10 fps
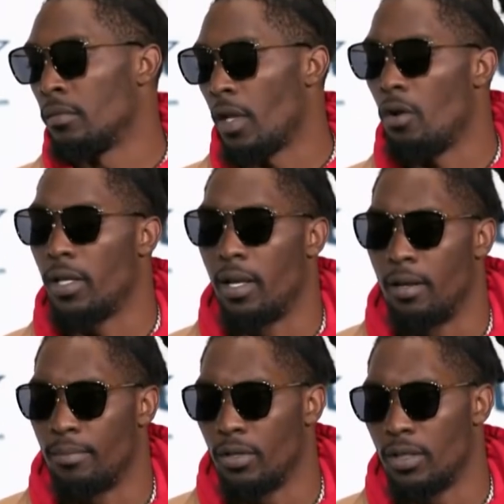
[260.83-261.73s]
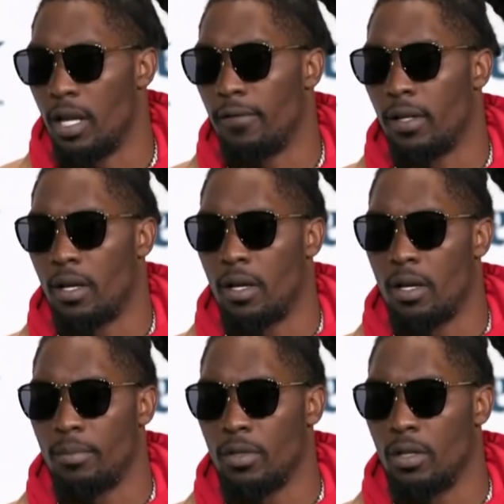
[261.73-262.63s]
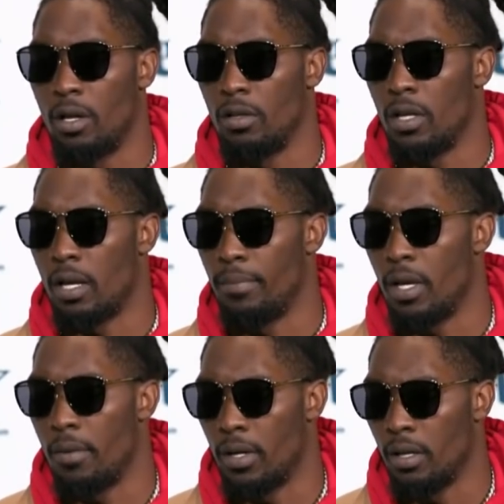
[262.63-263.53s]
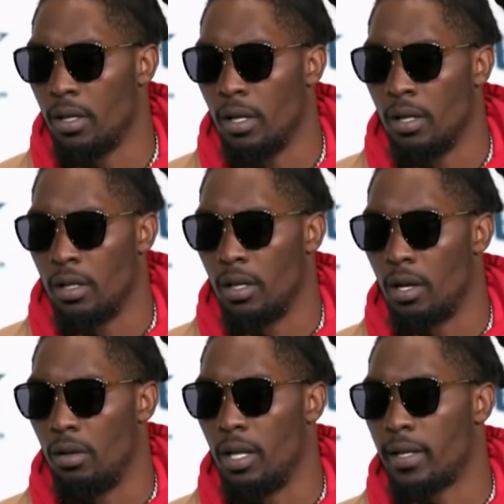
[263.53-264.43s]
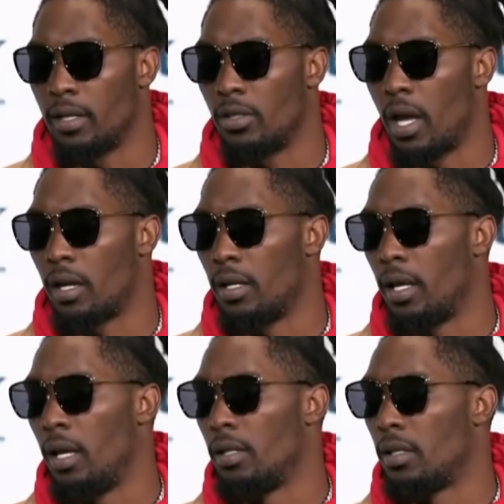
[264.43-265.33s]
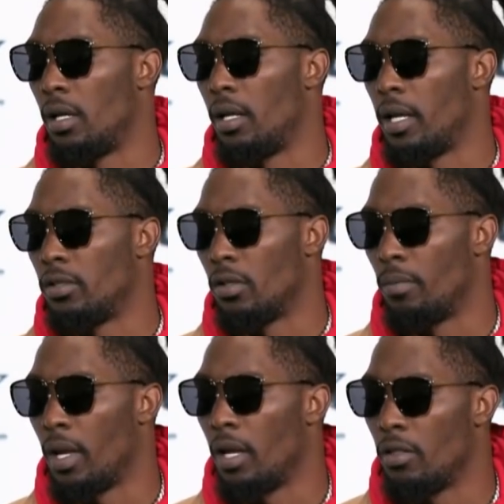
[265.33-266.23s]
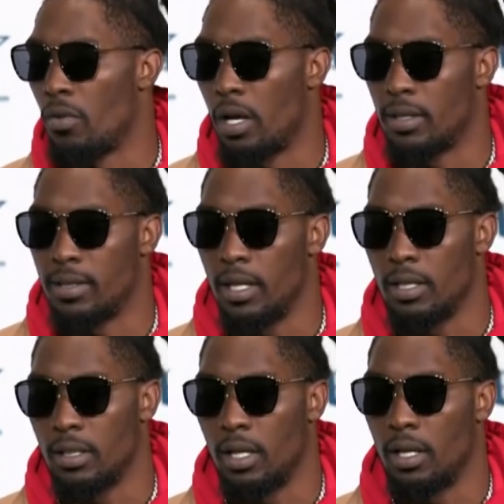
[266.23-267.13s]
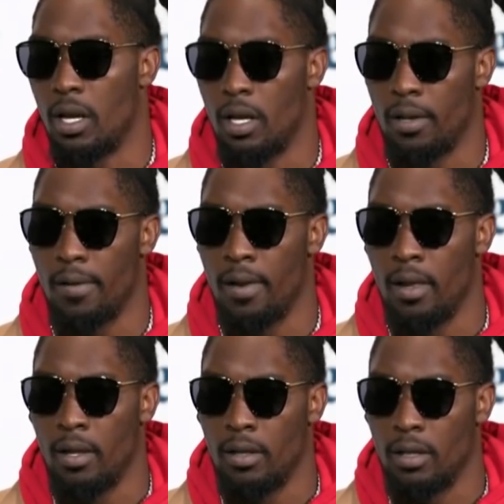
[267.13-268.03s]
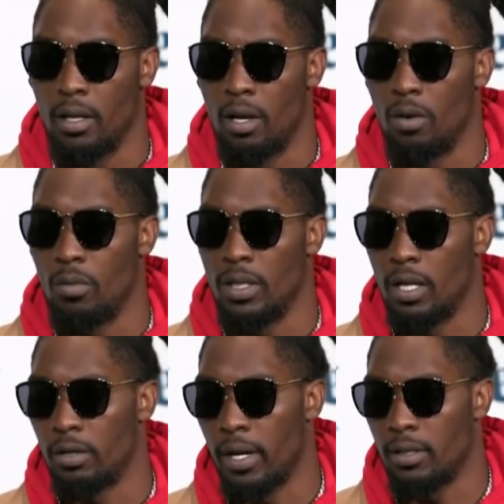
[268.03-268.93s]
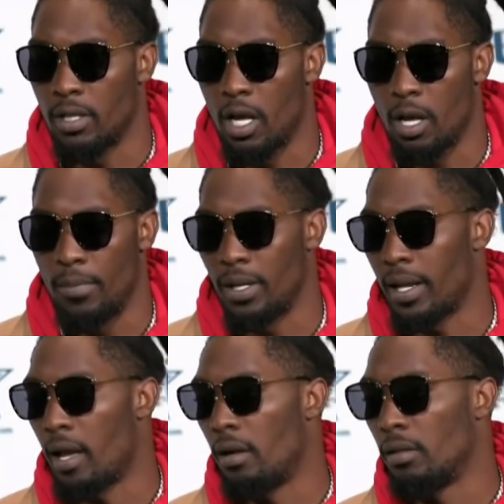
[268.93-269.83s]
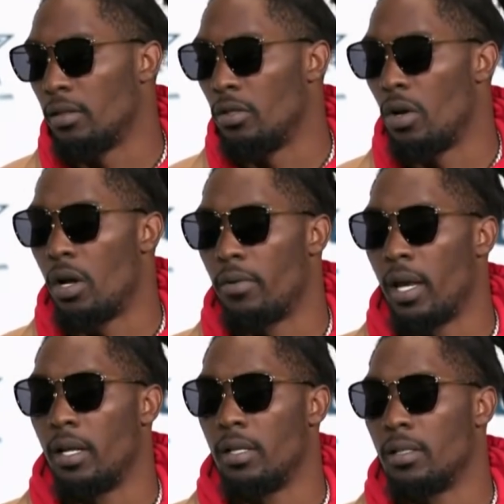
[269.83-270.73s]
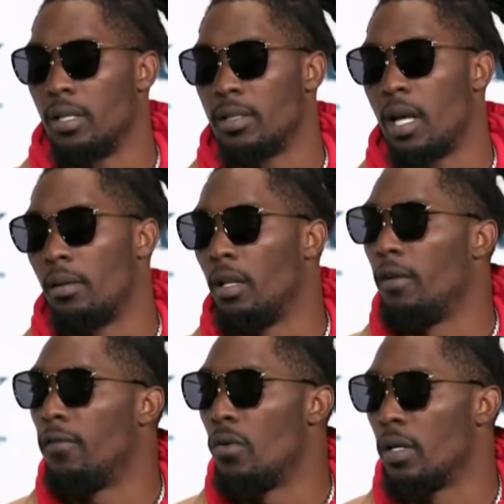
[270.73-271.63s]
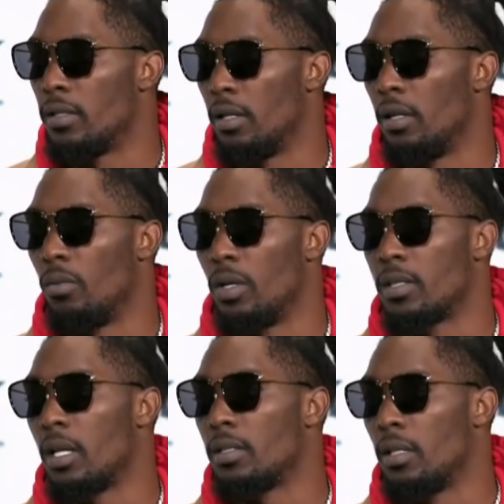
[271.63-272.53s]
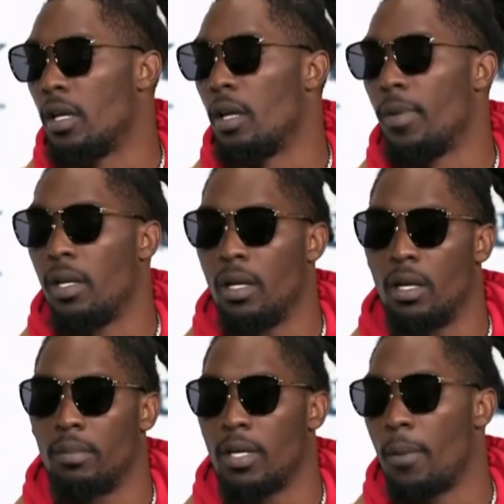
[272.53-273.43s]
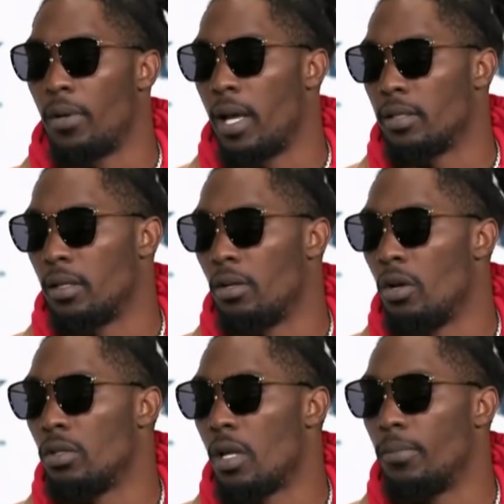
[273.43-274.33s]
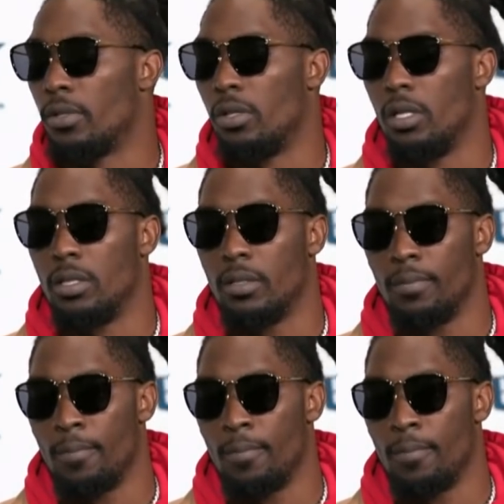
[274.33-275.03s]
Oh, yeah, most definitely. You know, you got to be able to, you know, look at your accolades that you all made throughout the season. And, you know, we did a great job, but now you are right. It's time to look forward to what's next to come and capitalizing on those opportunities.